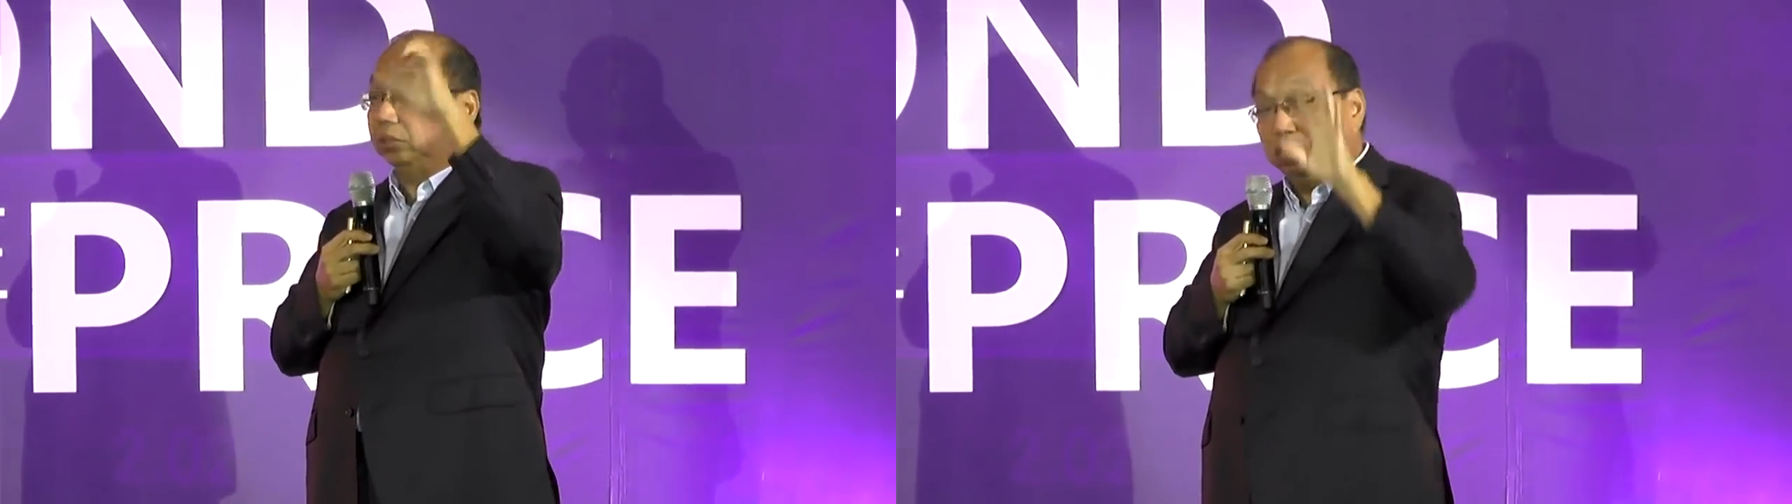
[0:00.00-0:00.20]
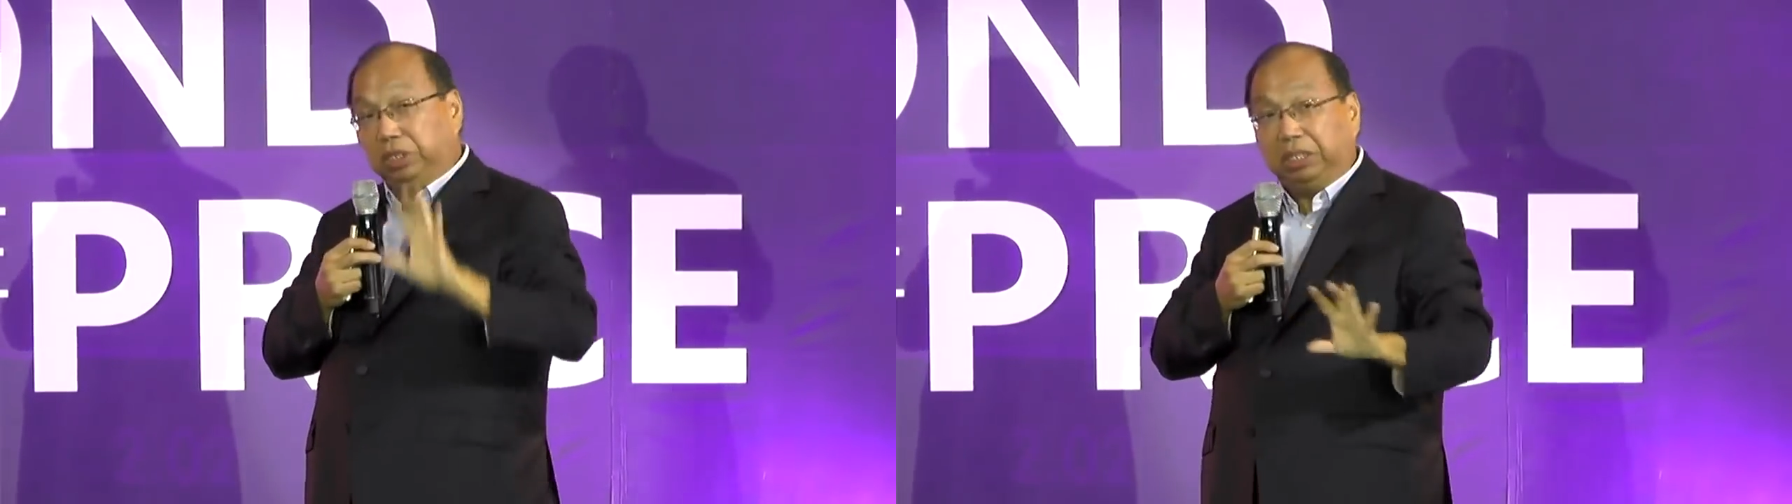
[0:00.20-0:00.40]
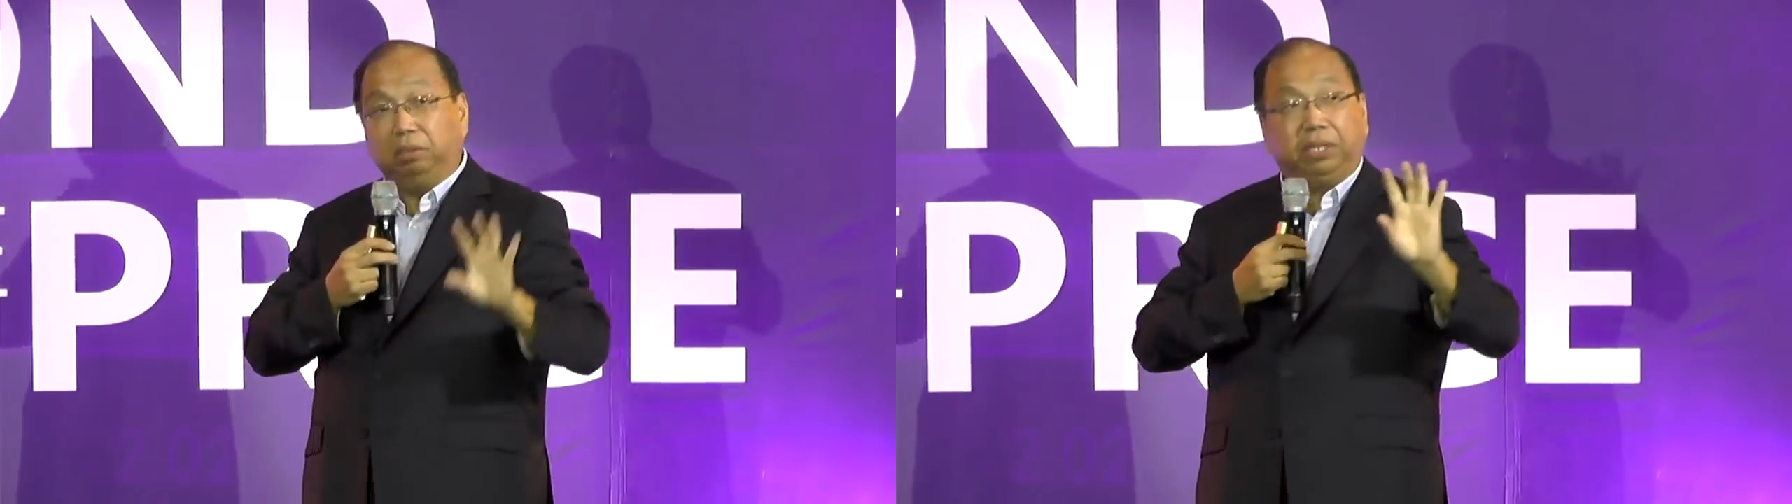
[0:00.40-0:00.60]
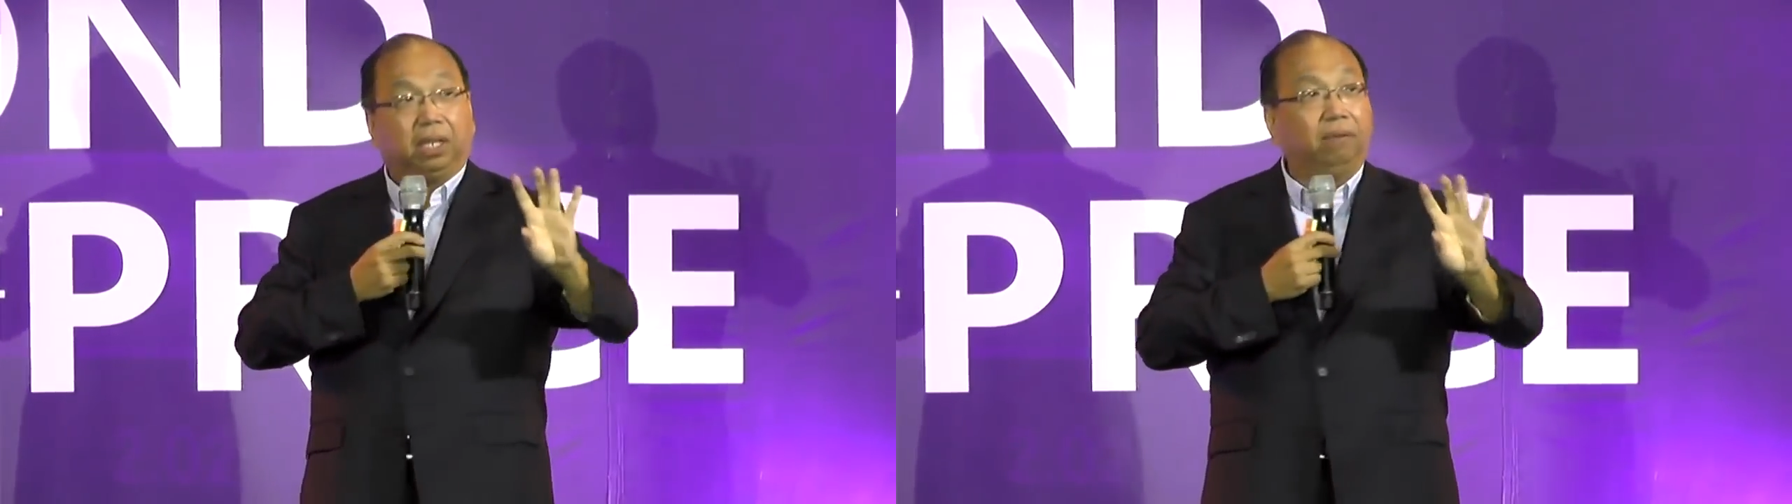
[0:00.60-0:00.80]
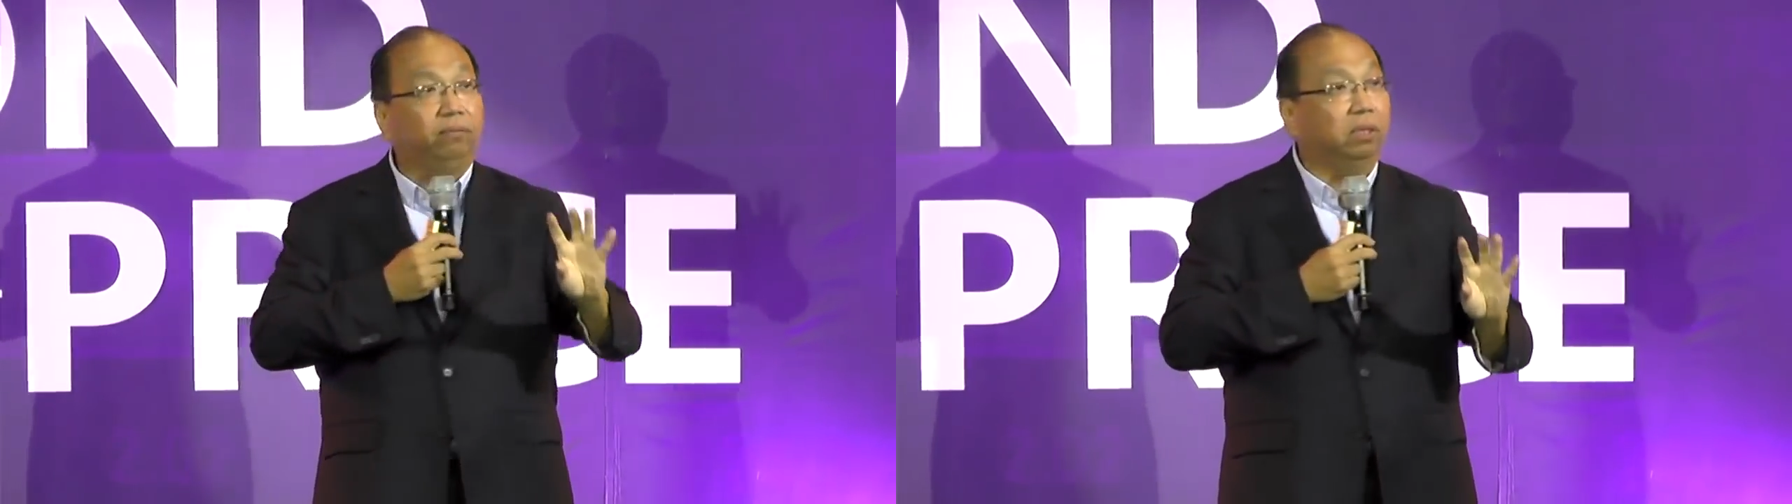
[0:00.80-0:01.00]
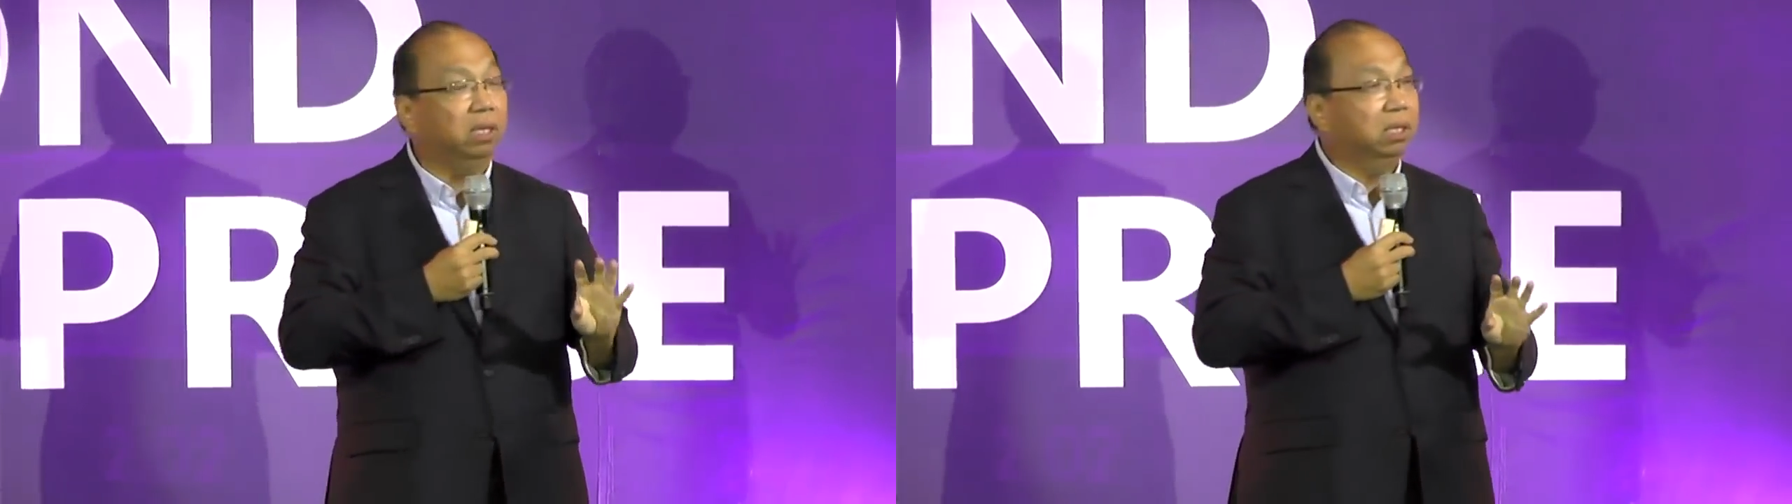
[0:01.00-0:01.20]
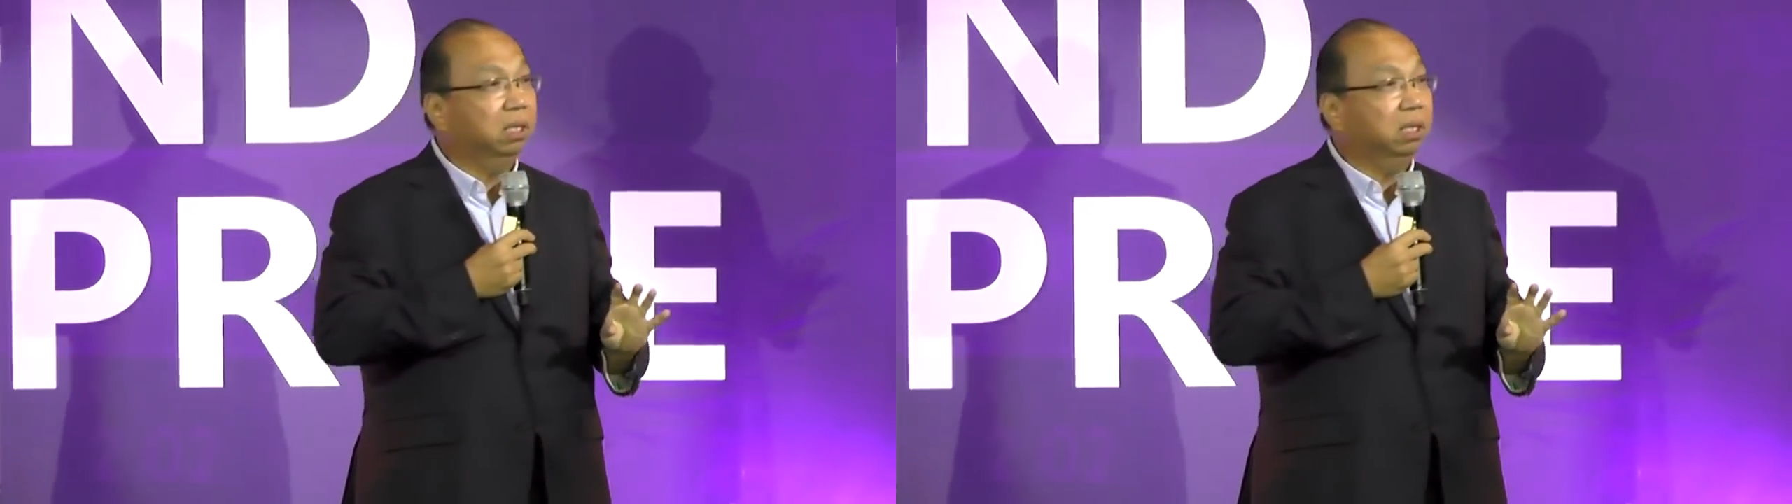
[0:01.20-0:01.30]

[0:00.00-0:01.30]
So you need to be careful.